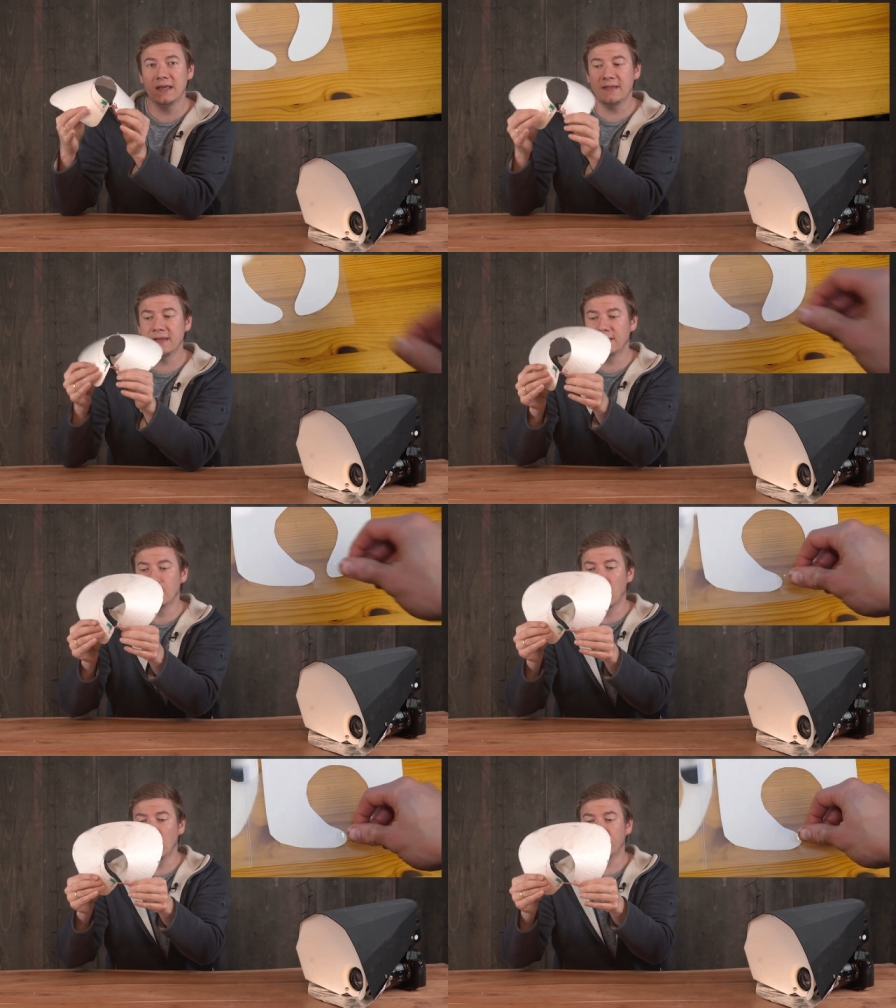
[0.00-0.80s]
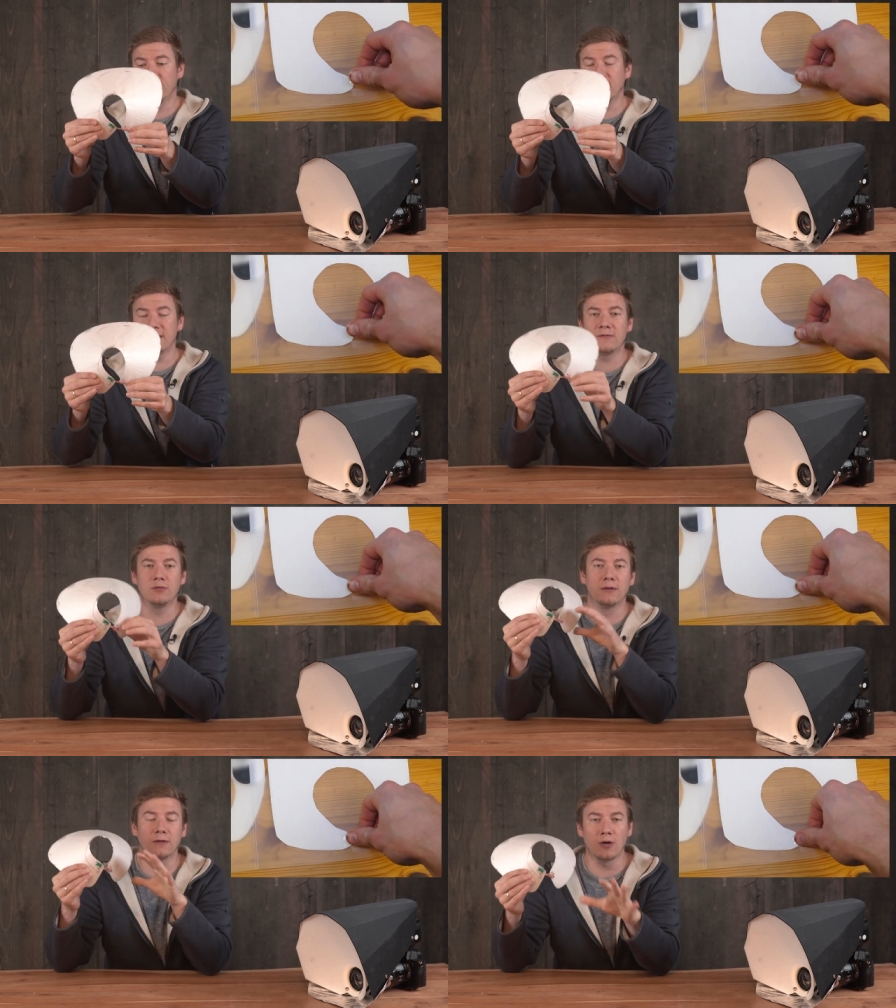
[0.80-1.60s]
easy to mount this
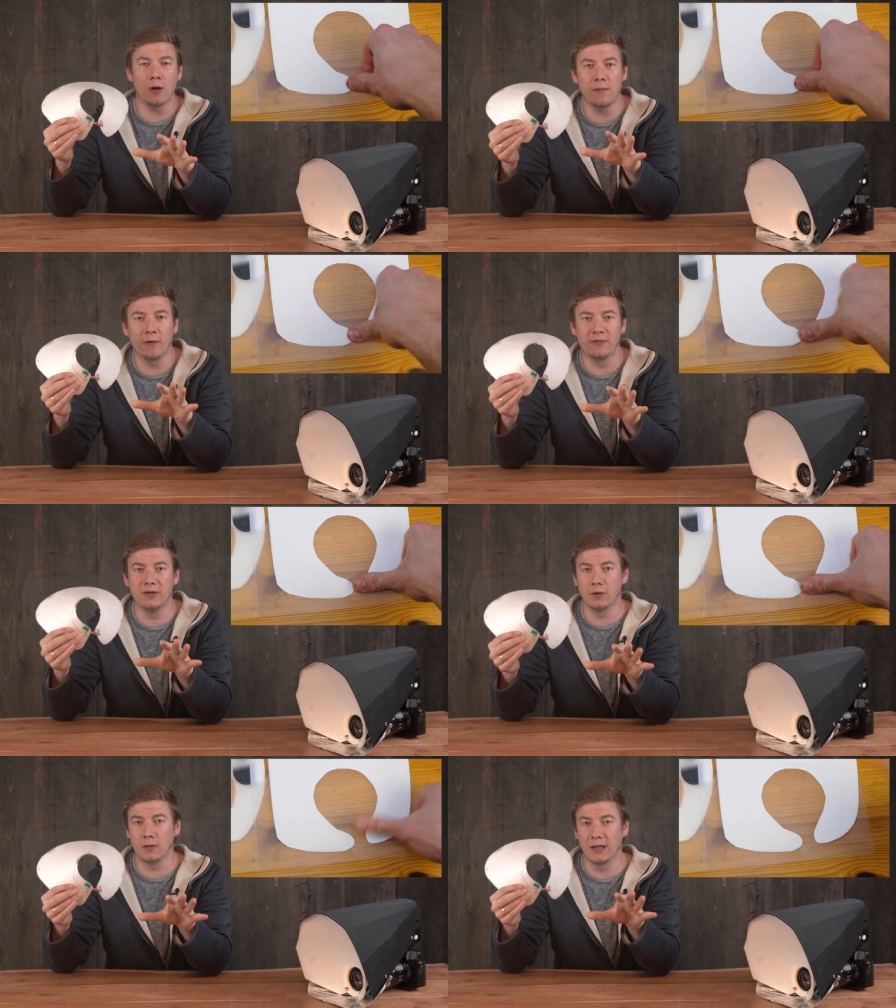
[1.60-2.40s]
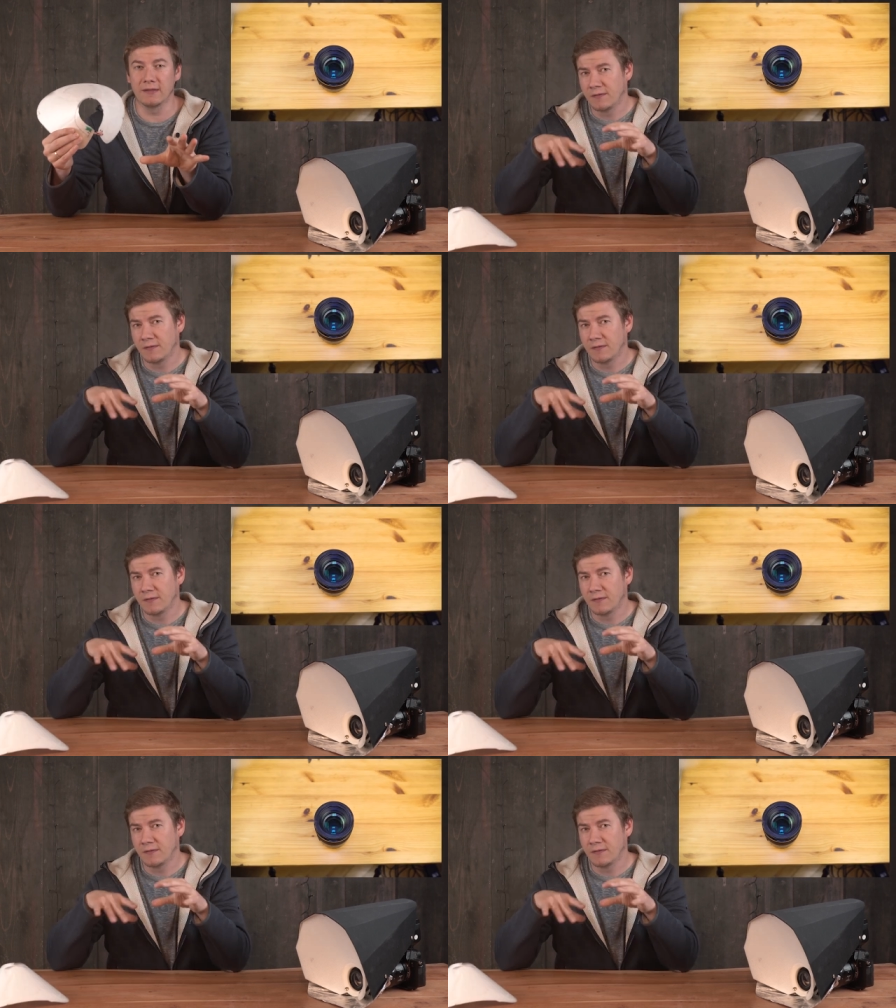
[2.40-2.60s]
to the top of your lens.